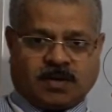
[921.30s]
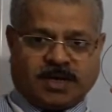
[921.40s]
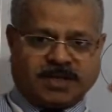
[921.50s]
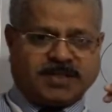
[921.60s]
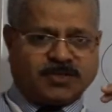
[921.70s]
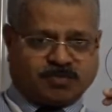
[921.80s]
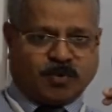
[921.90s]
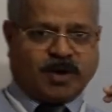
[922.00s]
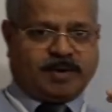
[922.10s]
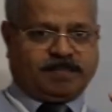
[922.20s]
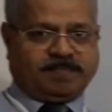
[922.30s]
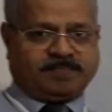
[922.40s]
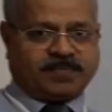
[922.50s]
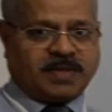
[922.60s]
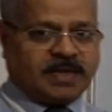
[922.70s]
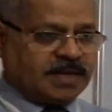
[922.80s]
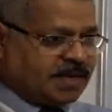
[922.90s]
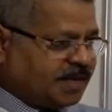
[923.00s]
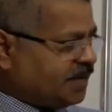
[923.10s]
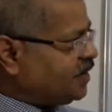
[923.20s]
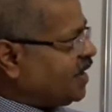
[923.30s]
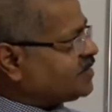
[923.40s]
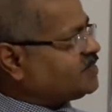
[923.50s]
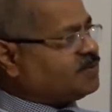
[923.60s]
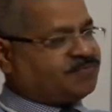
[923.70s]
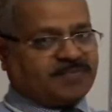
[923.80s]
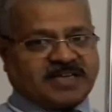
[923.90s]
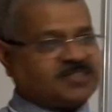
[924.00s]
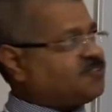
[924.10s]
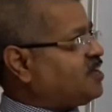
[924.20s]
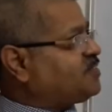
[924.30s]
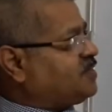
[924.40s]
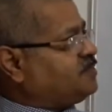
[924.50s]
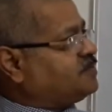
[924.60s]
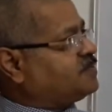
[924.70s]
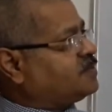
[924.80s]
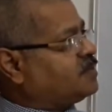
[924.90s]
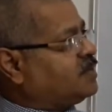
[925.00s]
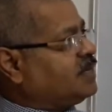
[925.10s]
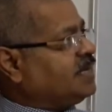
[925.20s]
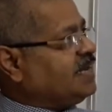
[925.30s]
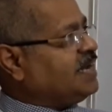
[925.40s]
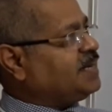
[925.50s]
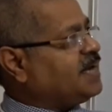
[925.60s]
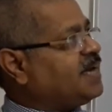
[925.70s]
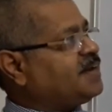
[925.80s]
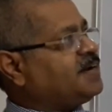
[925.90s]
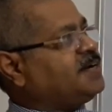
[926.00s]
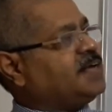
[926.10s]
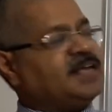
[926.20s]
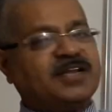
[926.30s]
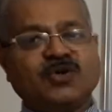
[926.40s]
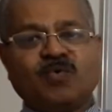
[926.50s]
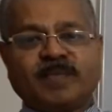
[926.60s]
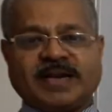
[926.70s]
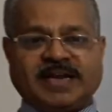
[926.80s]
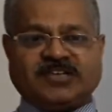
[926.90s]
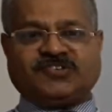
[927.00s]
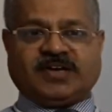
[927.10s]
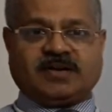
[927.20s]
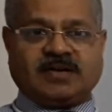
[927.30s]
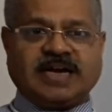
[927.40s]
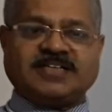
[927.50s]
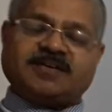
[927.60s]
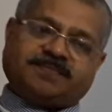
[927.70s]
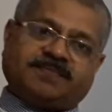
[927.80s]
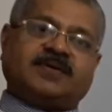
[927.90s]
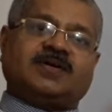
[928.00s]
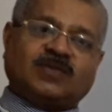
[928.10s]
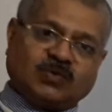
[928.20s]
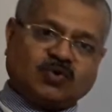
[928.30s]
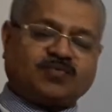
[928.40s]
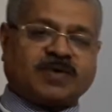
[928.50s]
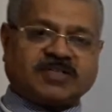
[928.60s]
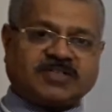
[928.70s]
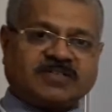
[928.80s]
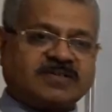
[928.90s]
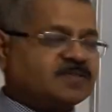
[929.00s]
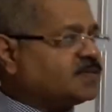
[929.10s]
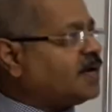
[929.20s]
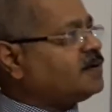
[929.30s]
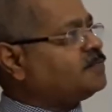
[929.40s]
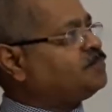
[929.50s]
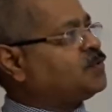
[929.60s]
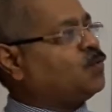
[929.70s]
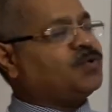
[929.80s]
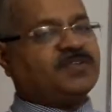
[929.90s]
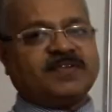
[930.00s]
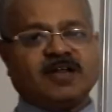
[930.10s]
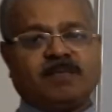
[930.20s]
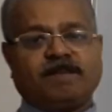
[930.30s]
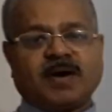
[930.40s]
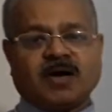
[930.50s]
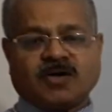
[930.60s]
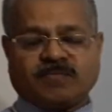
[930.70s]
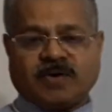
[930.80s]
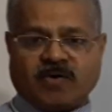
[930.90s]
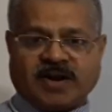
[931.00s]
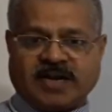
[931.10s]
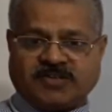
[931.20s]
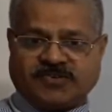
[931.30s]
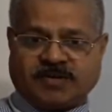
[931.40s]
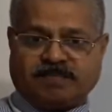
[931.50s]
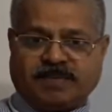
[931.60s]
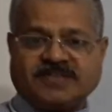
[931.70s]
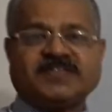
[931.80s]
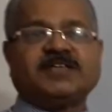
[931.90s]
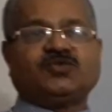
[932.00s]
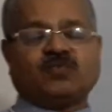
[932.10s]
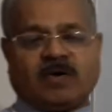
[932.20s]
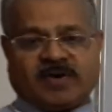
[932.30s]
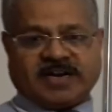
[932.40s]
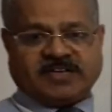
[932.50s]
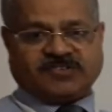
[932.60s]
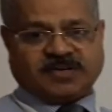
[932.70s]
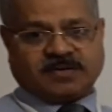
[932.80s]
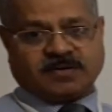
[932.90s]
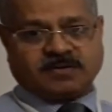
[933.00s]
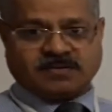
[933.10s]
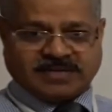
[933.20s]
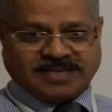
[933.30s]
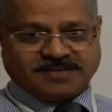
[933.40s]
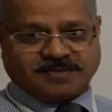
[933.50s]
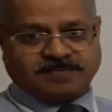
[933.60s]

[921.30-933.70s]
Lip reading: In this poem, he enacts the frustrations inherent in human nature, as if those frustrations are original part of our nature, basic to our nature, right?